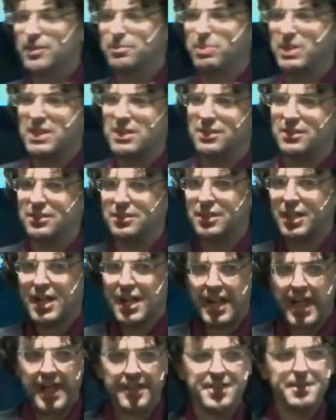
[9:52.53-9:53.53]
appeal
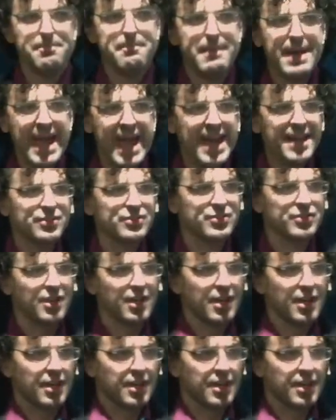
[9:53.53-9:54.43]
and the mass